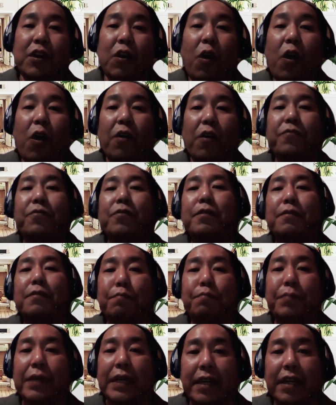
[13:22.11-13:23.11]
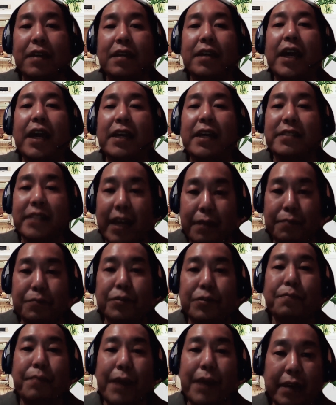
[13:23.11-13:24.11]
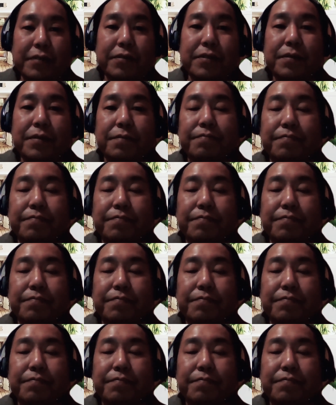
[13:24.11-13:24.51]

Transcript: of being a cyberbacker.